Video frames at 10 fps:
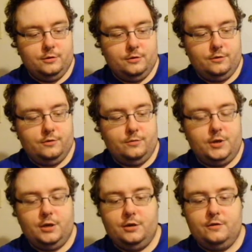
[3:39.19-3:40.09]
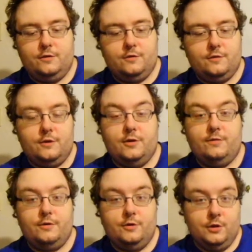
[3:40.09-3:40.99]
doing maintenance and stuff
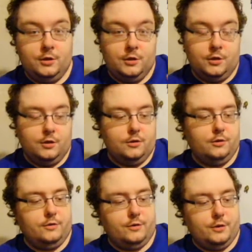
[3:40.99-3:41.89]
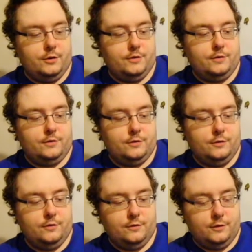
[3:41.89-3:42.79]
on little things, is to
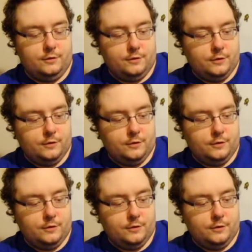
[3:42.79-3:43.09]
use these